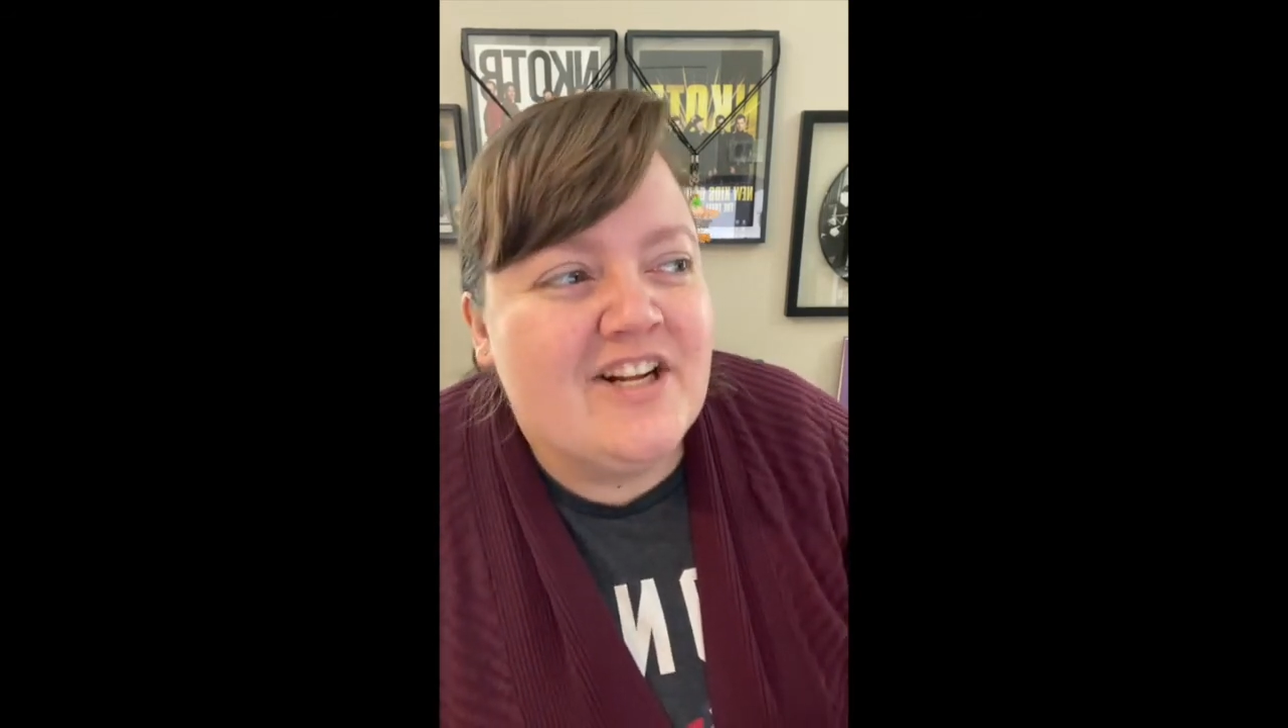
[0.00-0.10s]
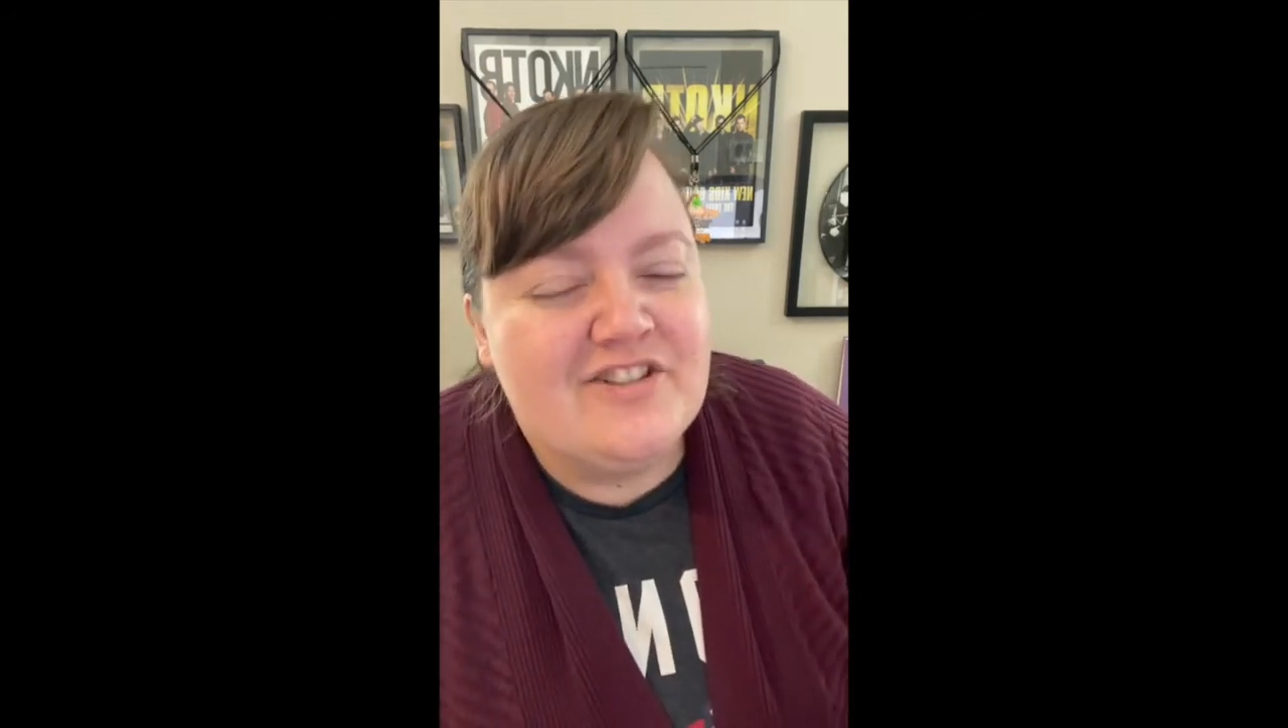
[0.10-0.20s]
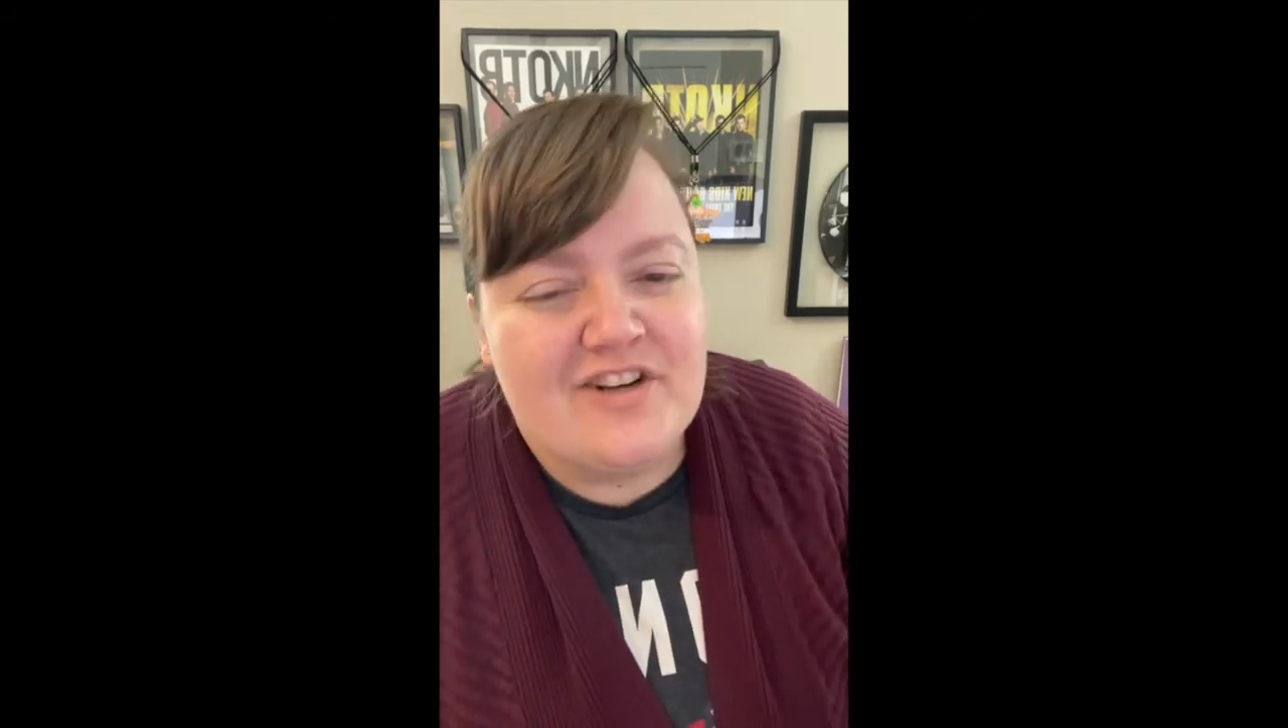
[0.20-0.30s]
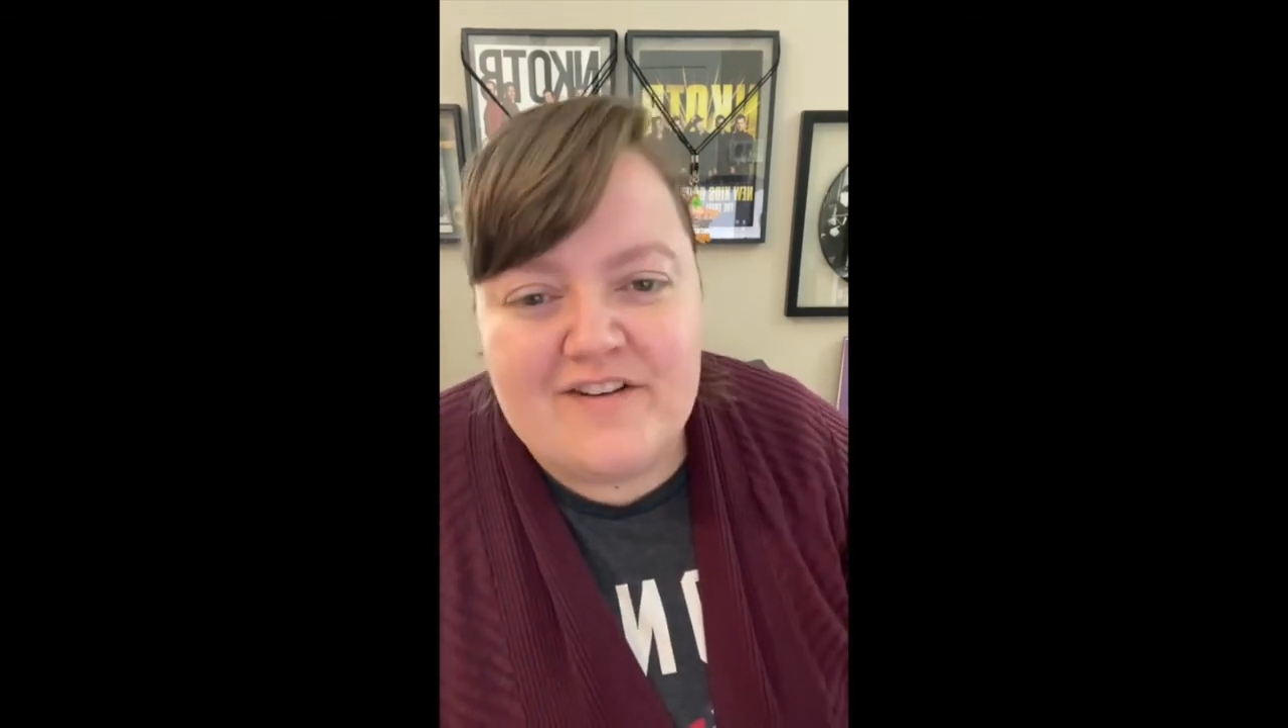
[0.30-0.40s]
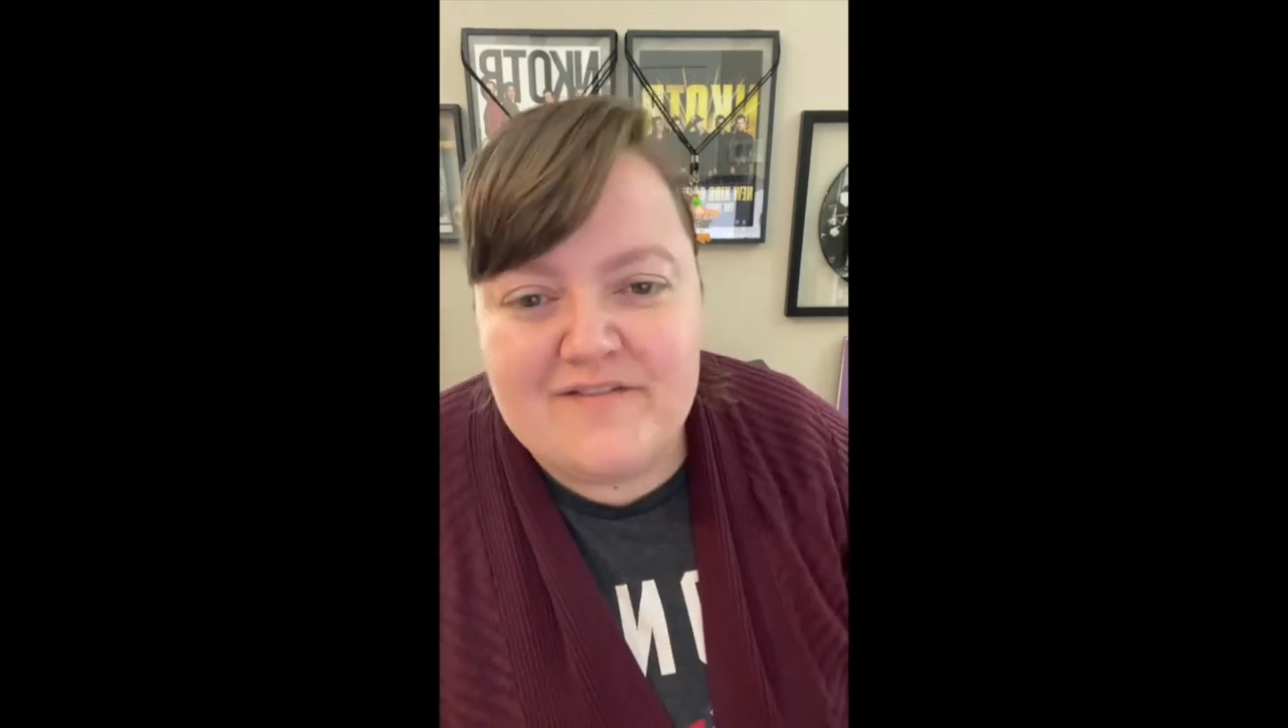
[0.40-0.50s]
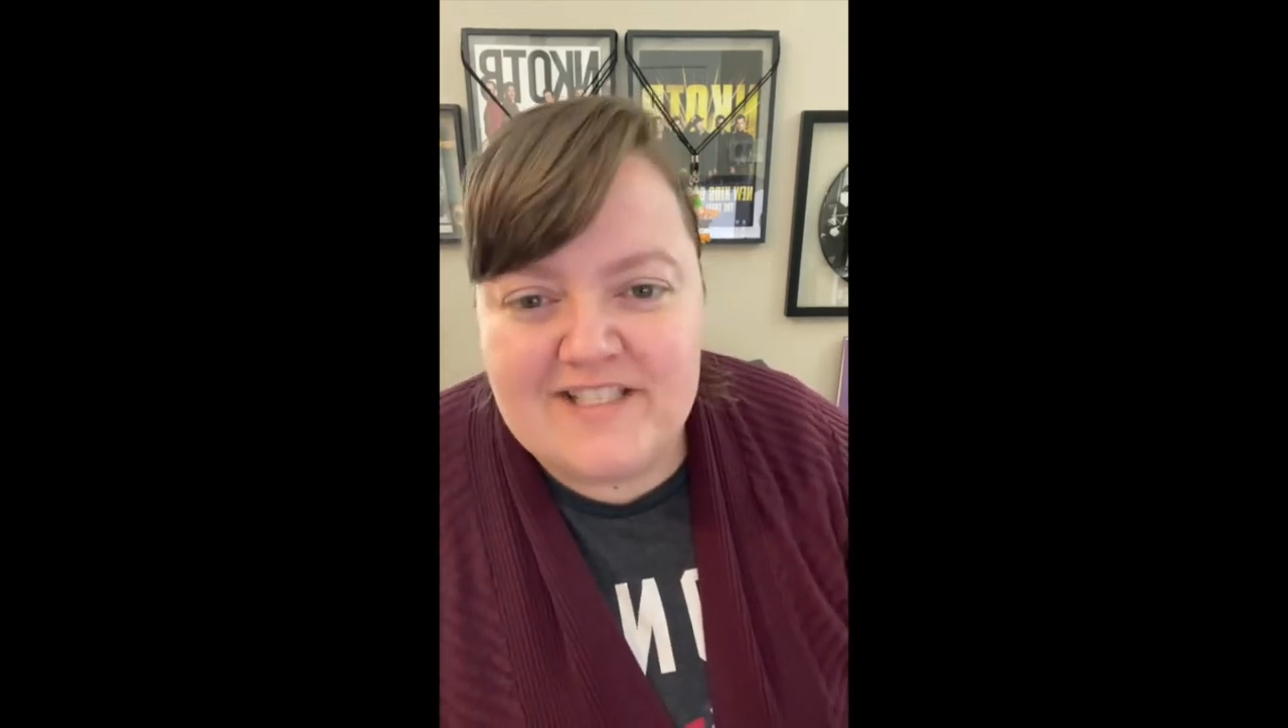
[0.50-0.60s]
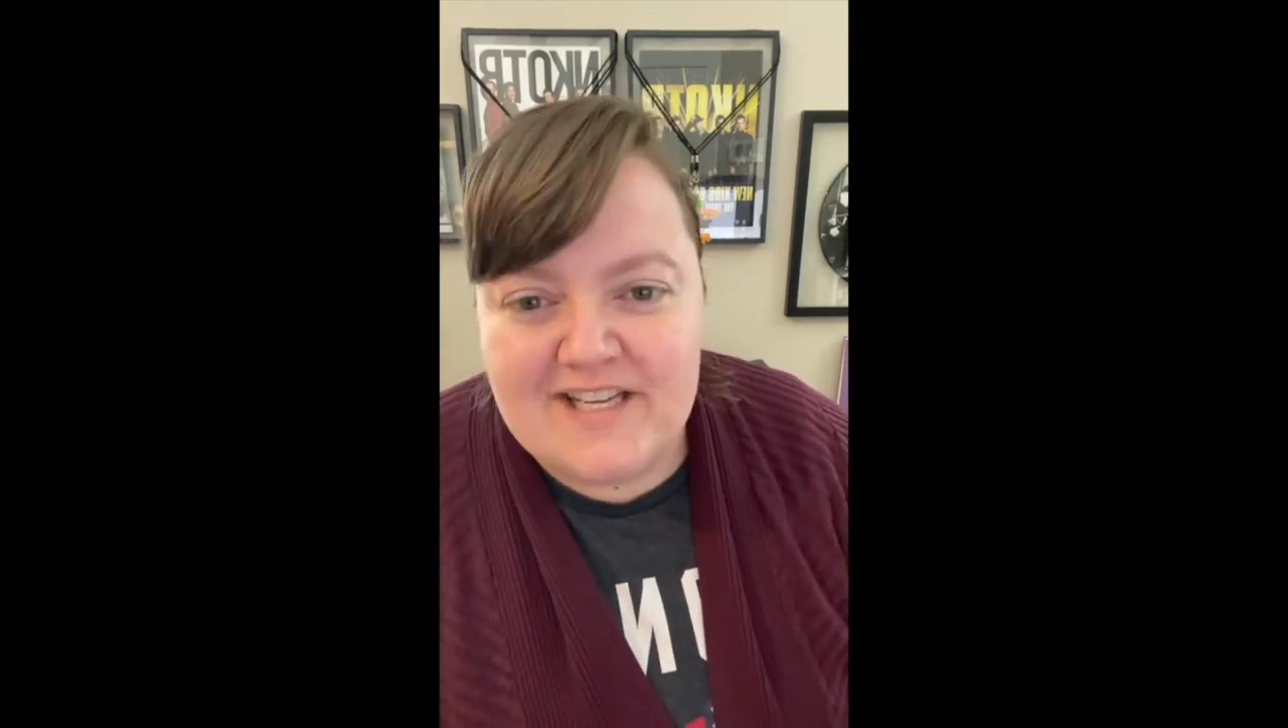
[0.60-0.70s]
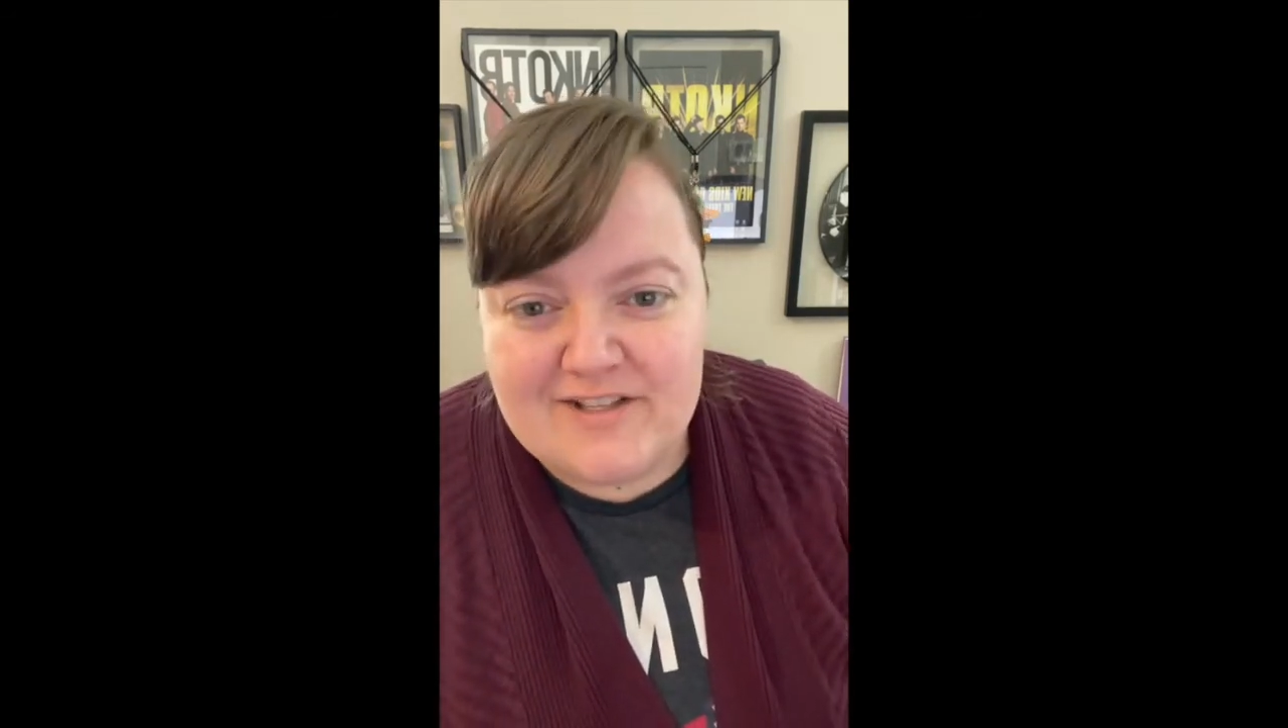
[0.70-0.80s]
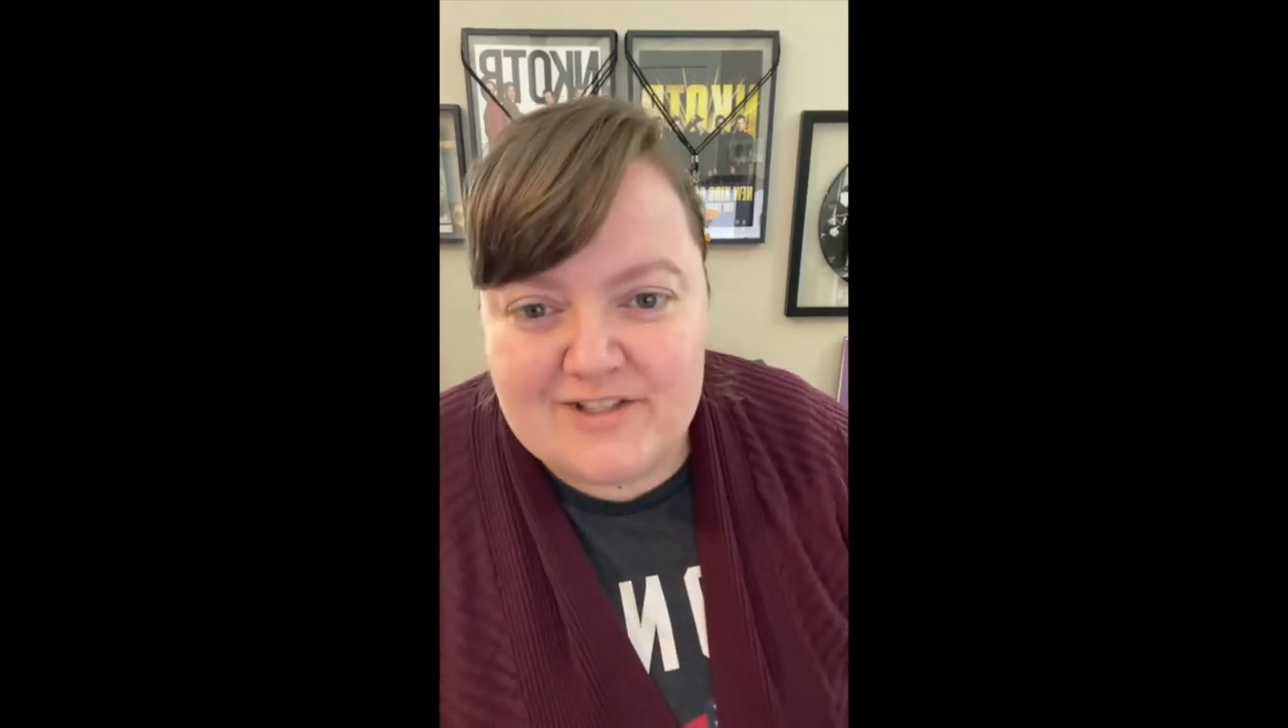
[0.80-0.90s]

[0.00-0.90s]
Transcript: driving down